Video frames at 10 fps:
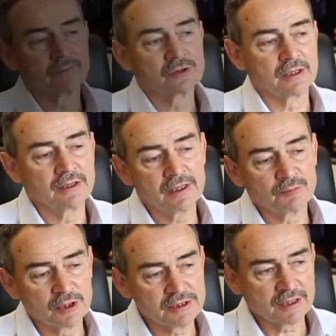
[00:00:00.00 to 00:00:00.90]
So the
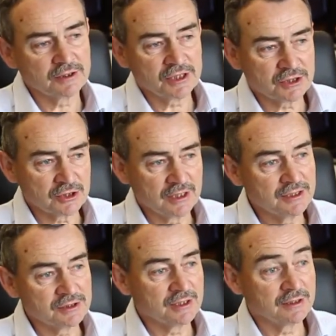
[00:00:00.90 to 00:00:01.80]
enterprise architecture
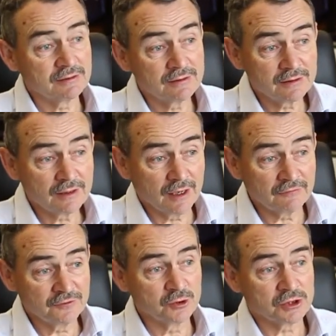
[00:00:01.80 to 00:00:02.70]
lays out a
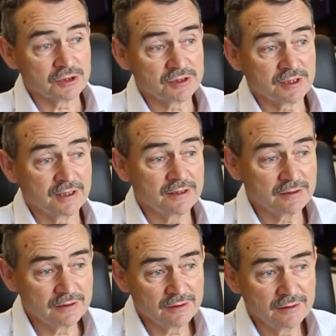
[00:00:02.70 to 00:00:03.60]
future state
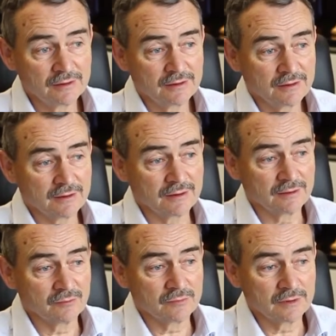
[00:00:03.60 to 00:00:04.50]

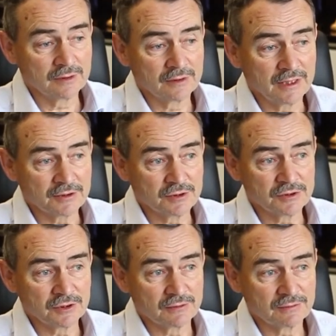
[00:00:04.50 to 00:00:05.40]
and acts
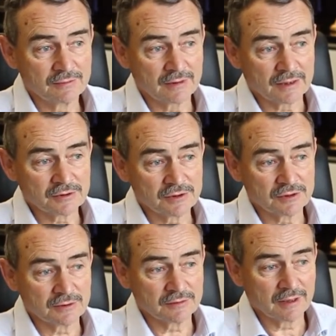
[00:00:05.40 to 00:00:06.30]
as
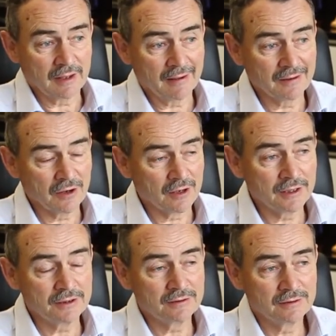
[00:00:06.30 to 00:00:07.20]
a
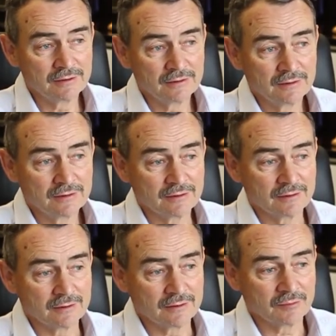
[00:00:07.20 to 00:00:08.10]
guide,
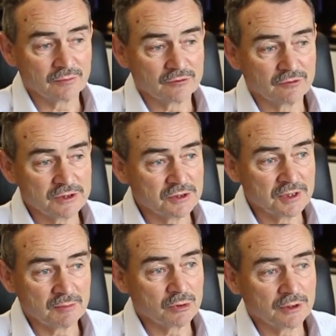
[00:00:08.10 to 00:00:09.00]
provides a
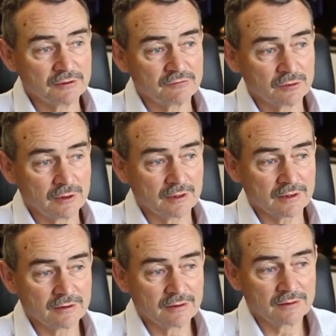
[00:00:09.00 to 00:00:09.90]
template, if you
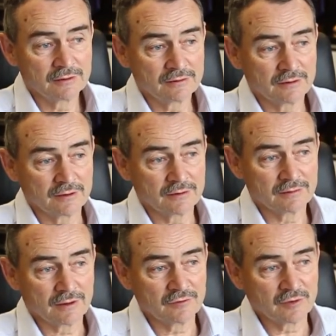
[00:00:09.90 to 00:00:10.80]
like, that
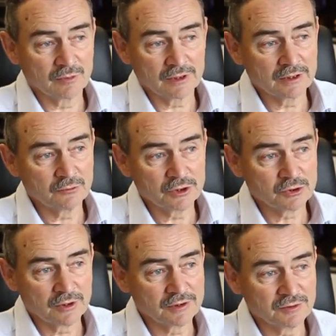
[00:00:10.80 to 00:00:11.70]
ultimately we're
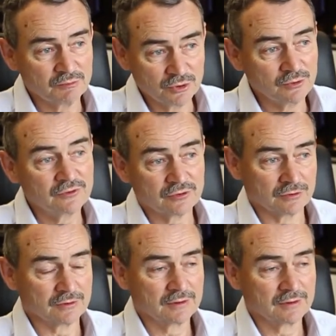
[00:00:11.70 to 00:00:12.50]
trying to build to.